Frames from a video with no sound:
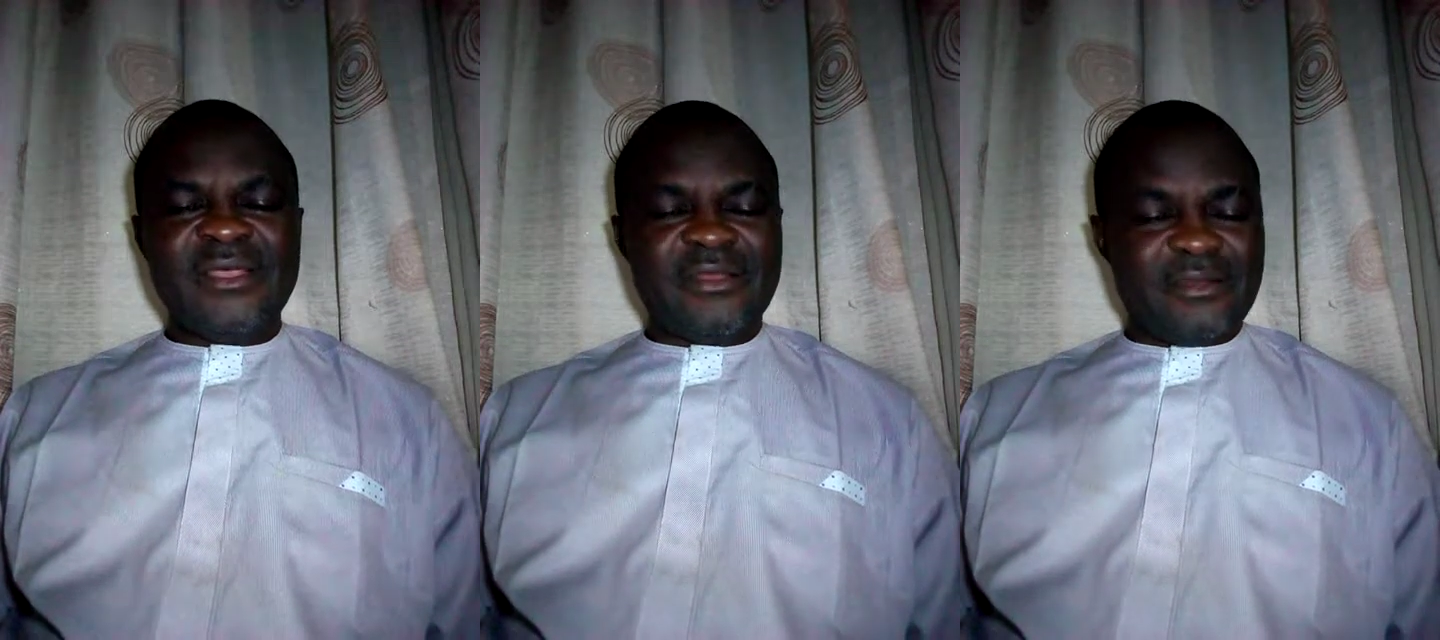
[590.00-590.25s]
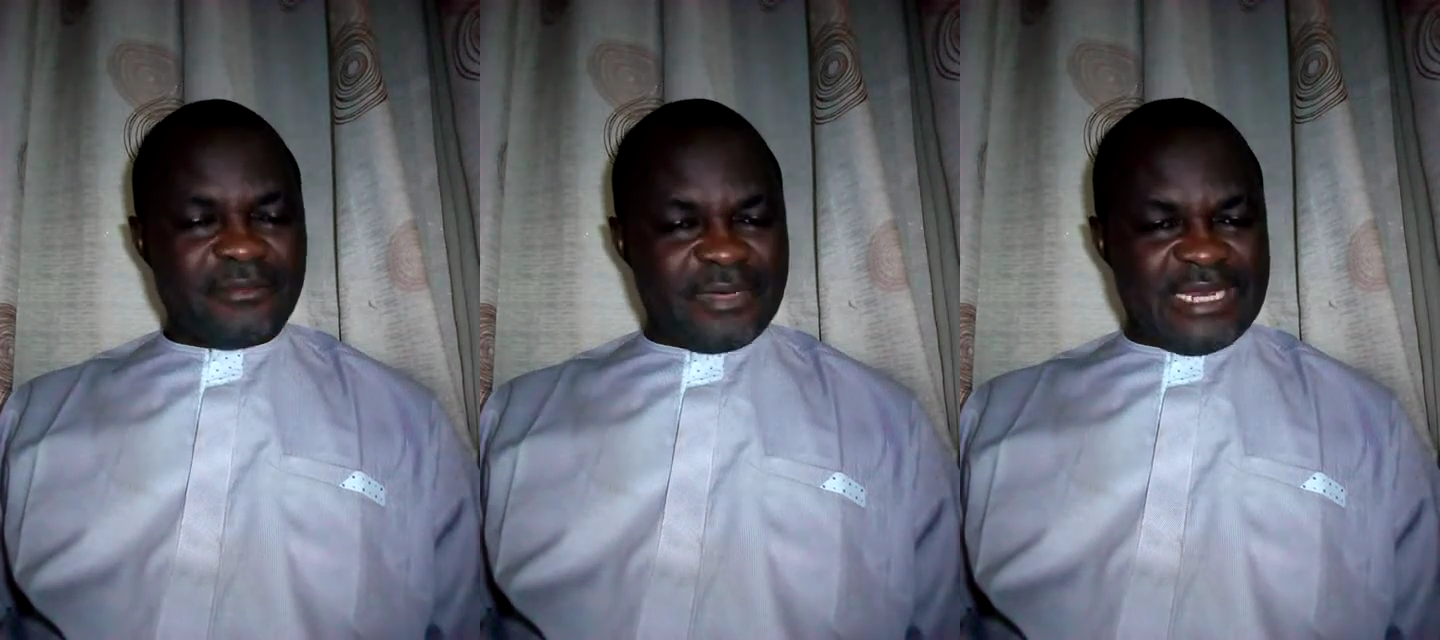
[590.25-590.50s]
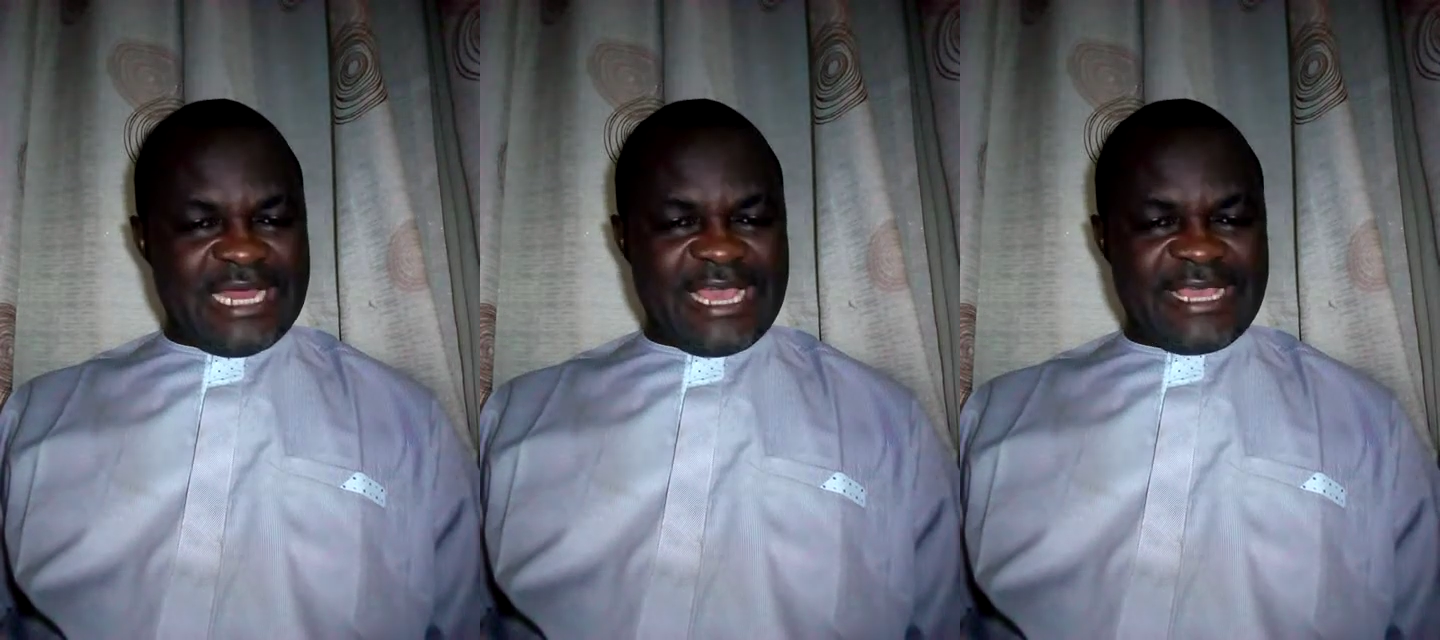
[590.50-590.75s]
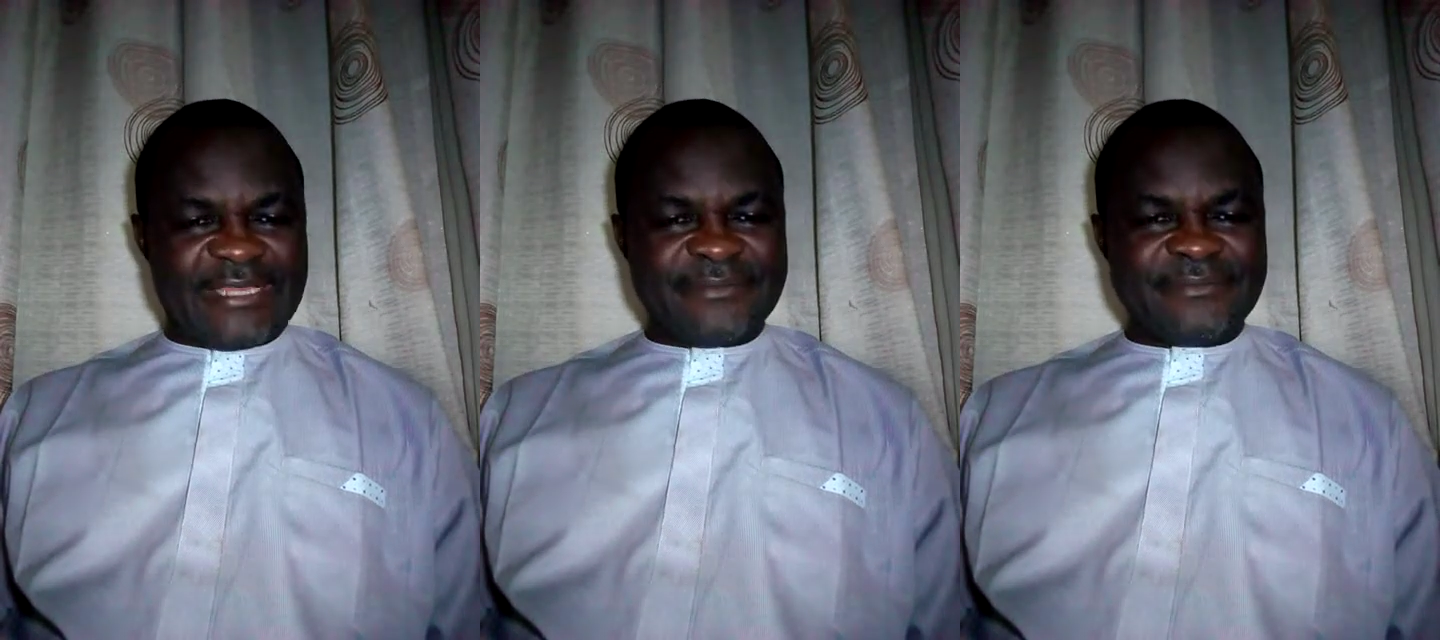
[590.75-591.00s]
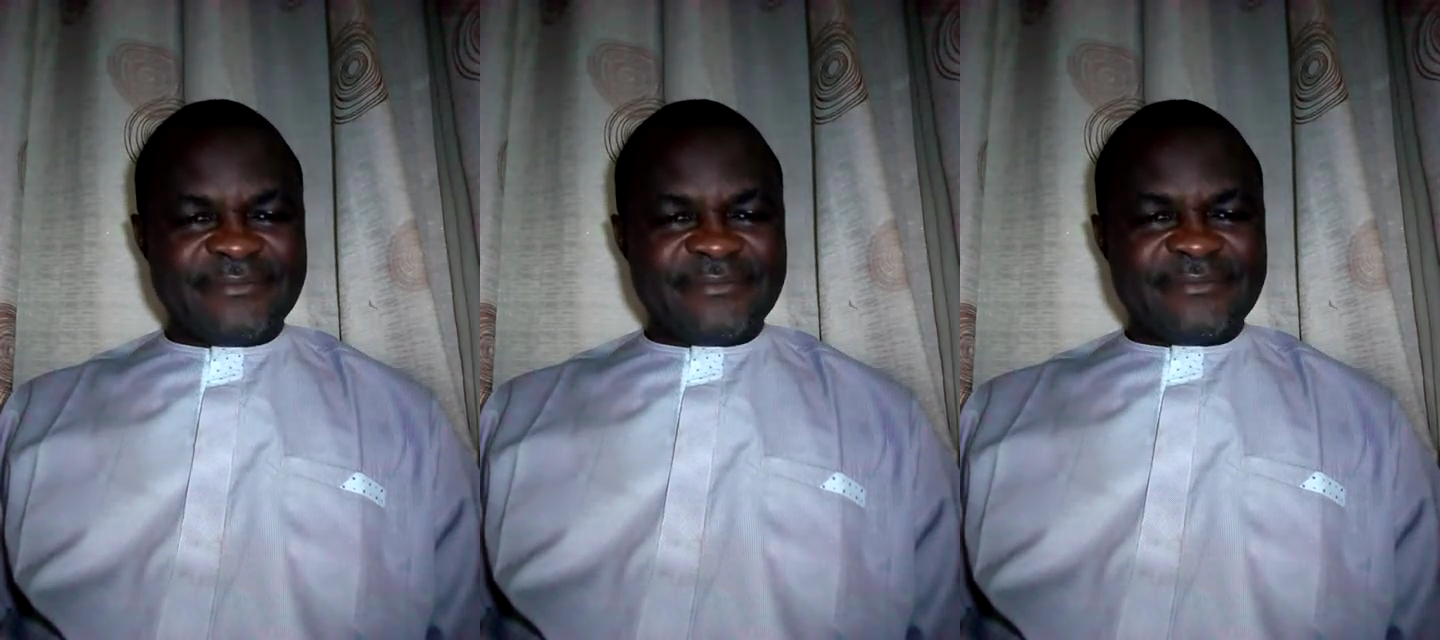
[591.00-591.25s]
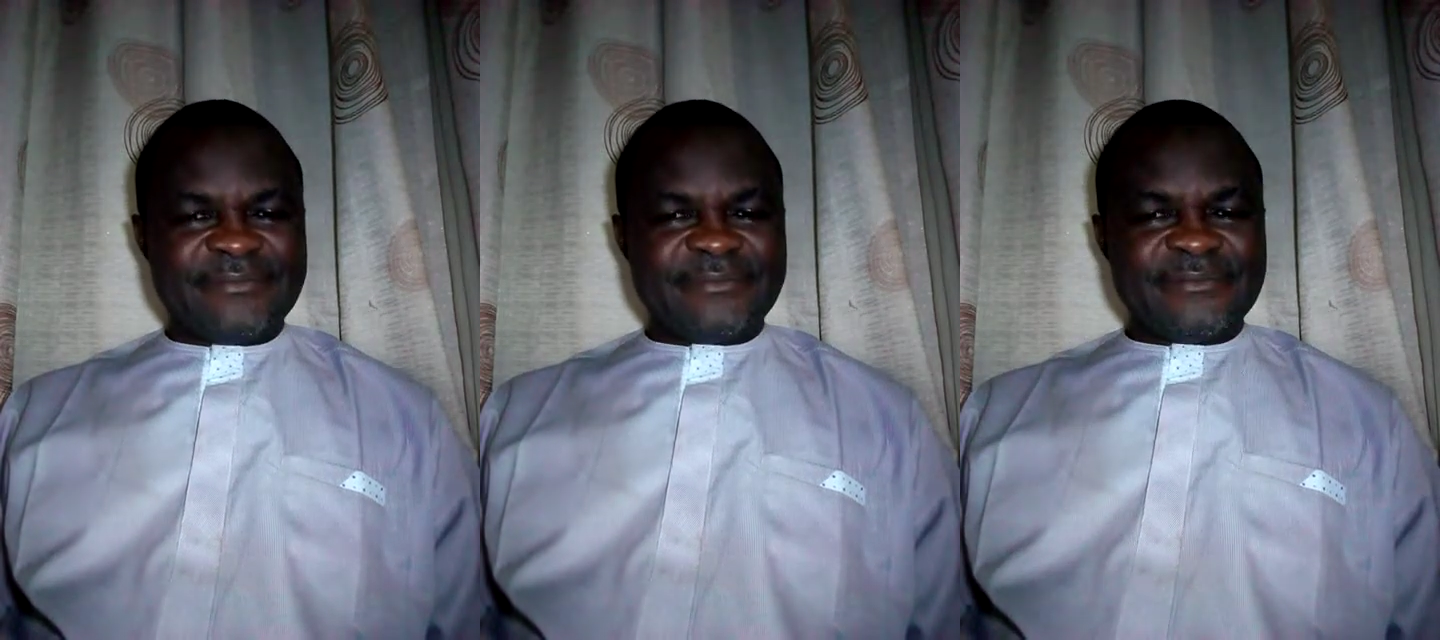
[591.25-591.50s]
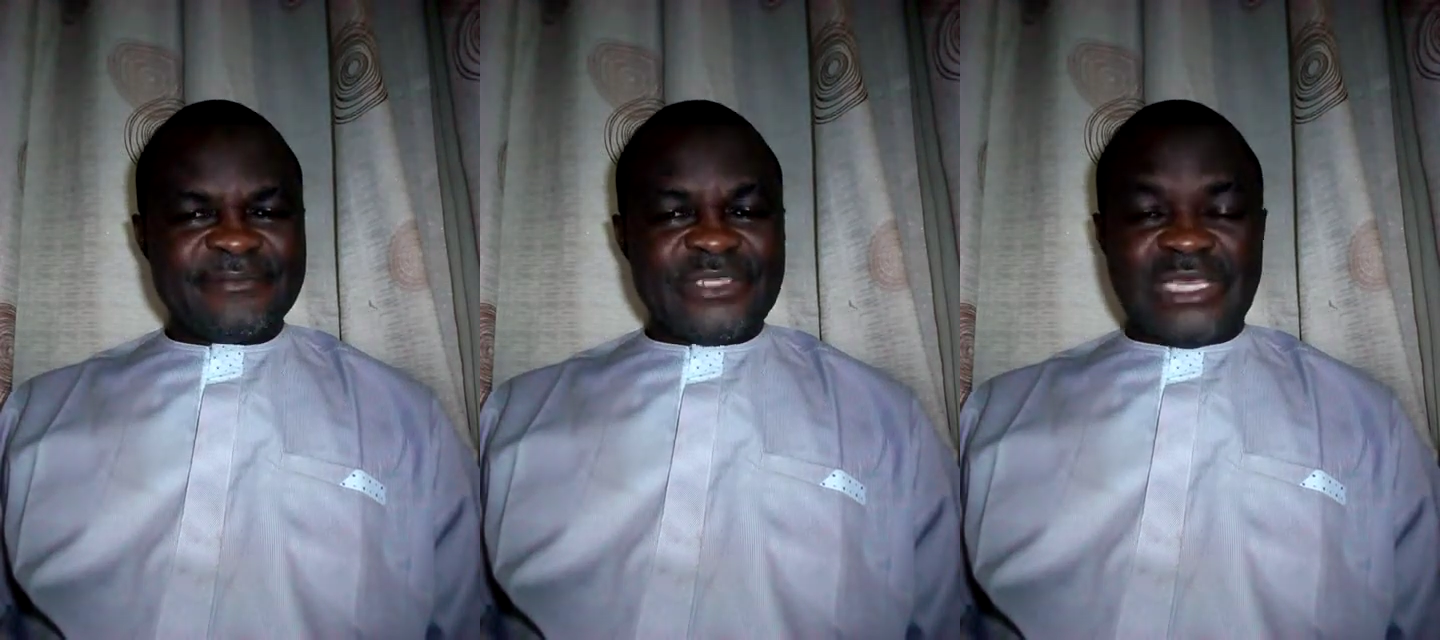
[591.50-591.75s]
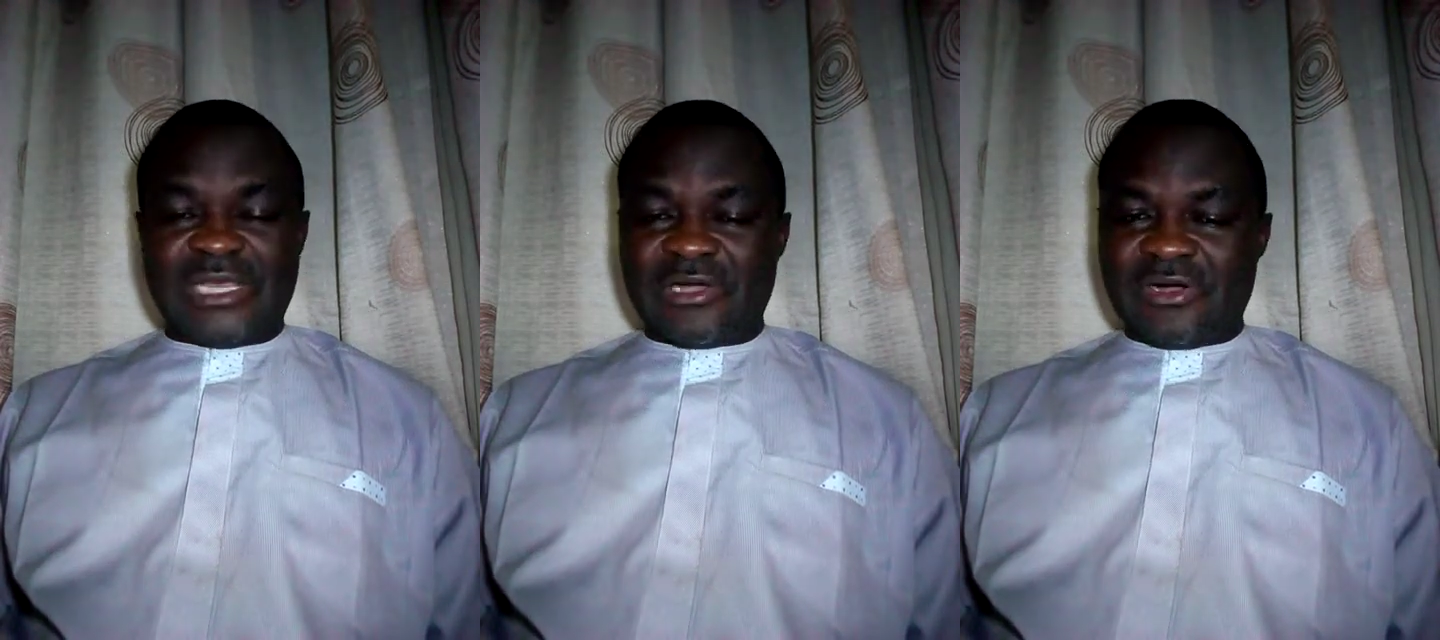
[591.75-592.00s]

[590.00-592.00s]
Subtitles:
Number 9, in